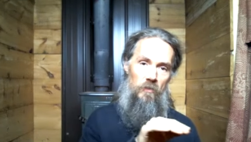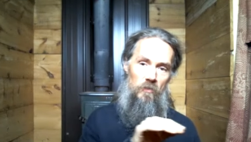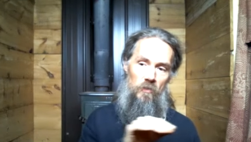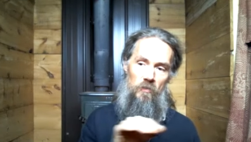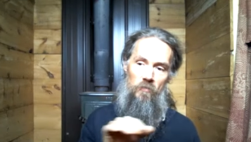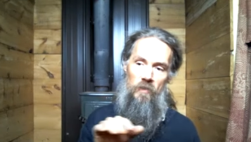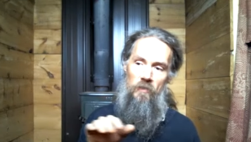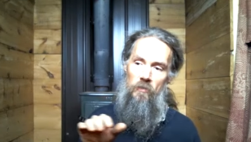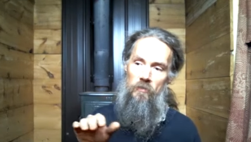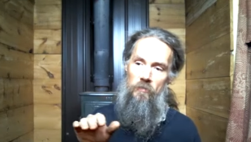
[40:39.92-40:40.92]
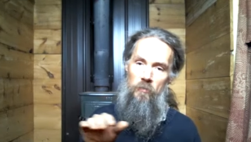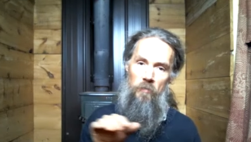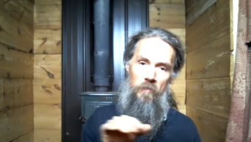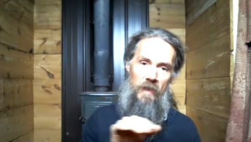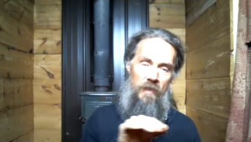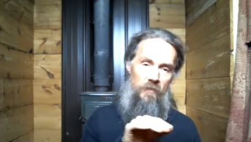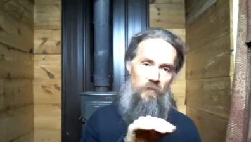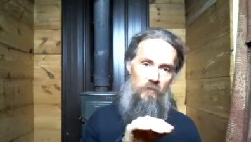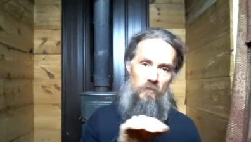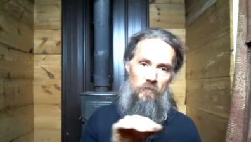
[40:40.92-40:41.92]
So the field
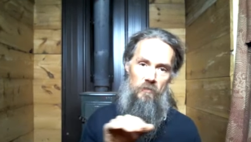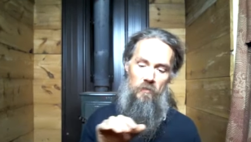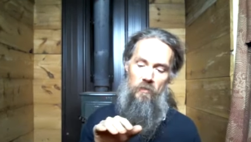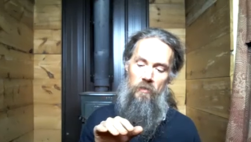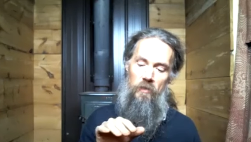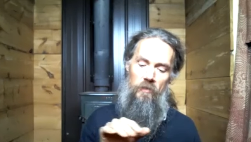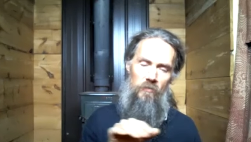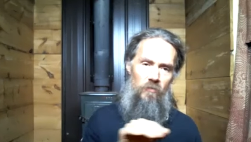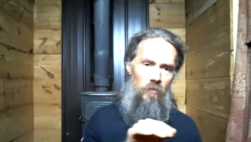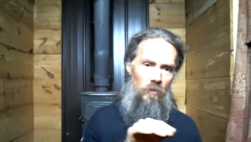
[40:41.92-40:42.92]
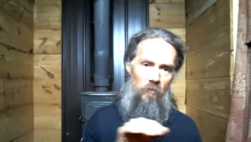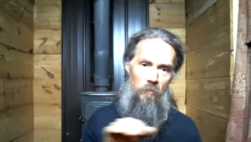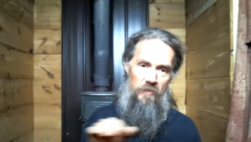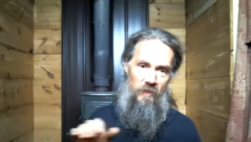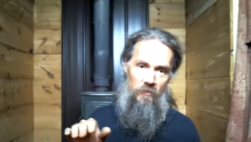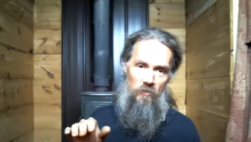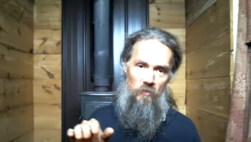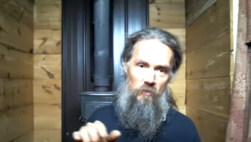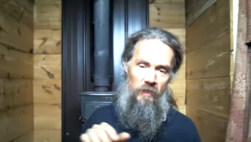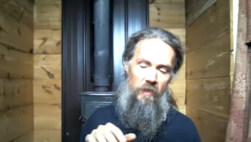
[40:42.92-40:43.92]
remains, it's full of
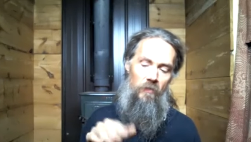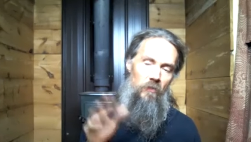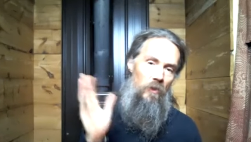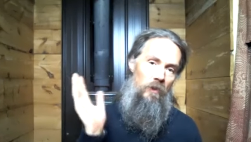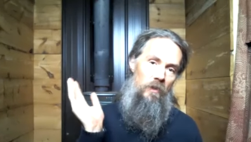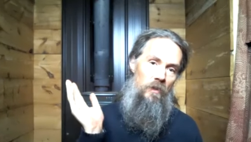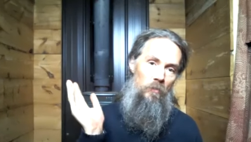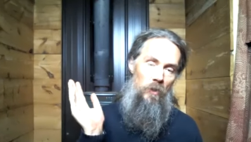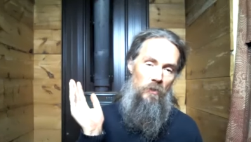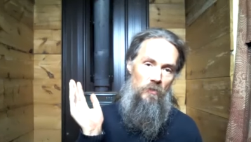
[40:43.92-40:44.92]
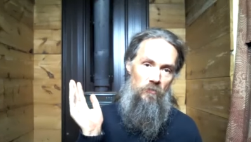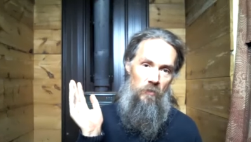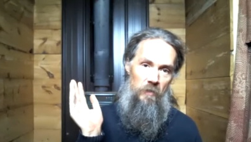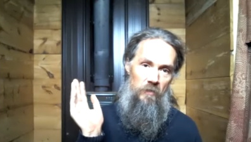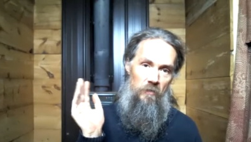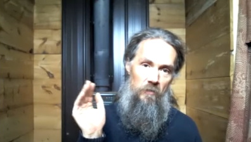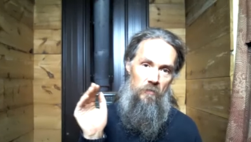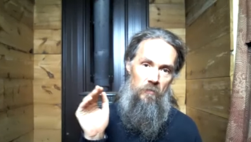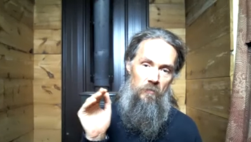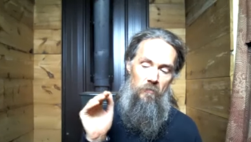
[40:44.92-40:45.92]
potential. Any thought can emerge from it.
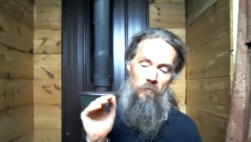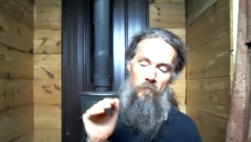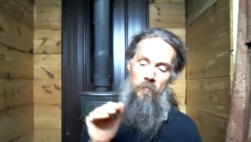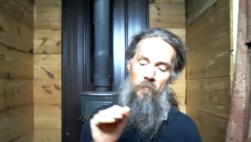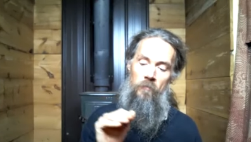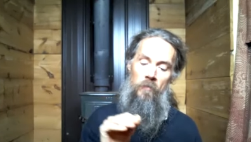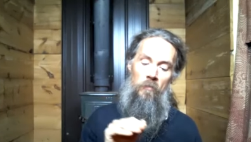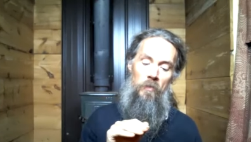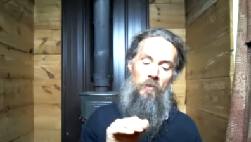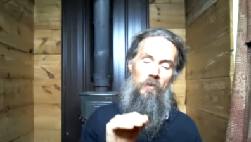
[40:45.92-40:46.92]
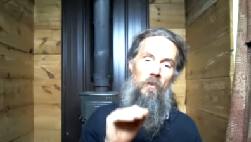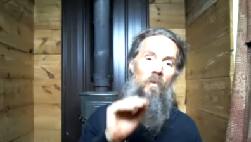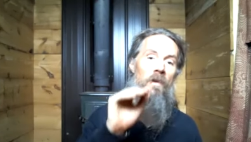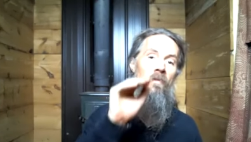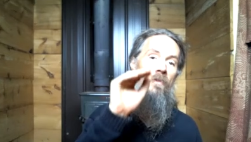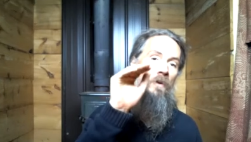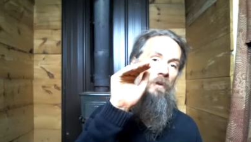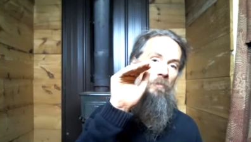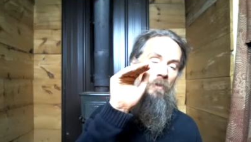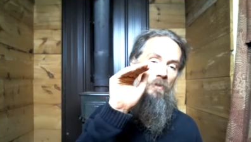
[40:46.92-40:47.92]
But only one
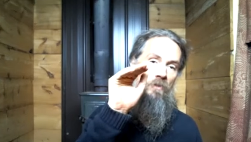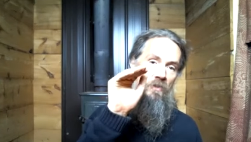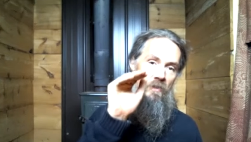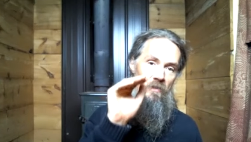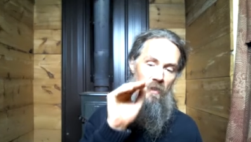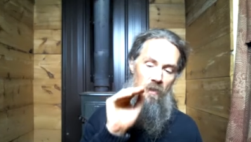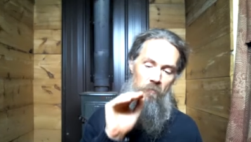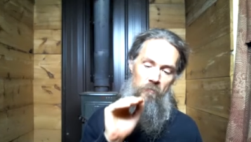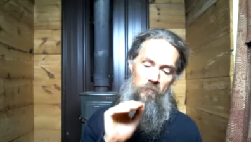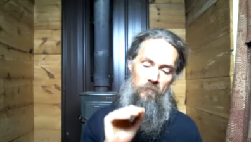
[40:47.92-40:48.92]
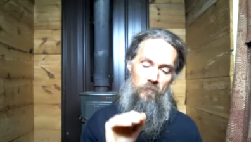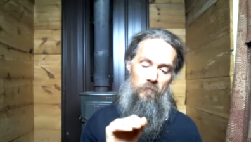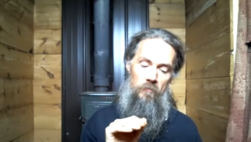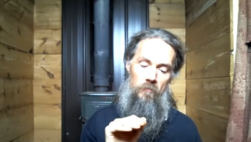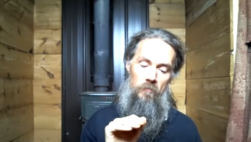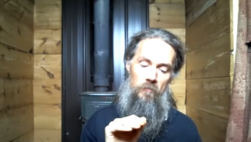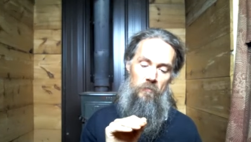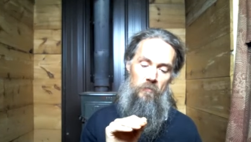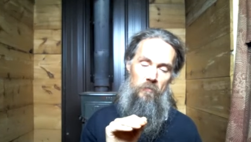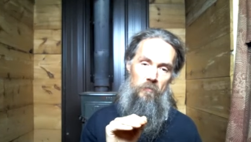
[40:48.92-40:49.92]
thought emerges at a time
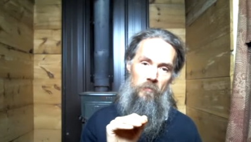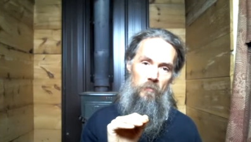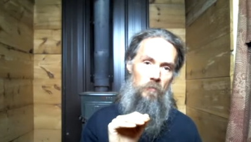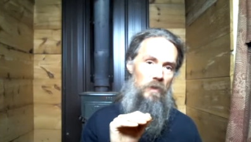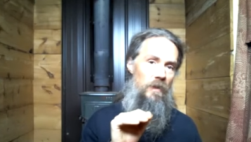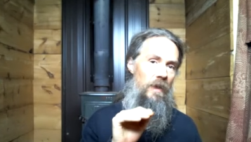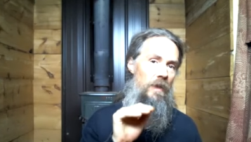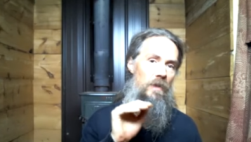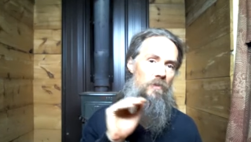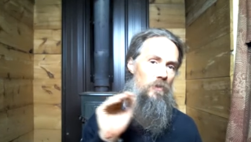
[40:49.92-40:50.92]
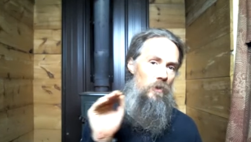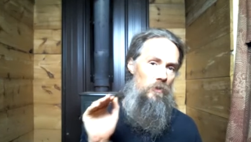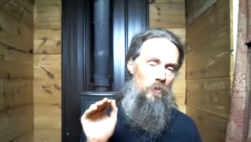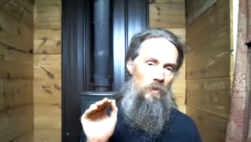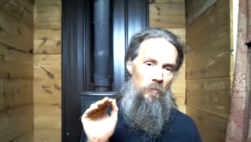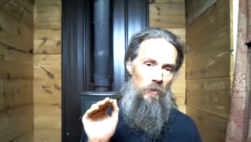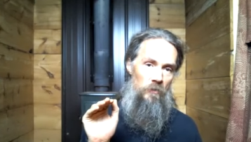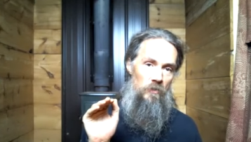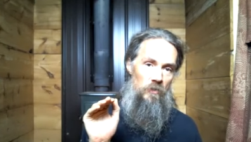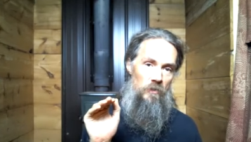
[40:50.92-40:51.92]
but any thought could
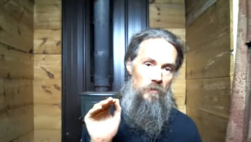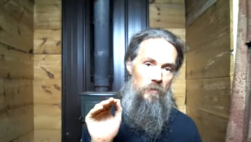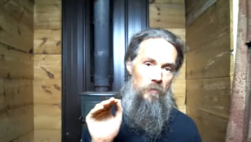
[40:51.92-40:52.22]
emerge.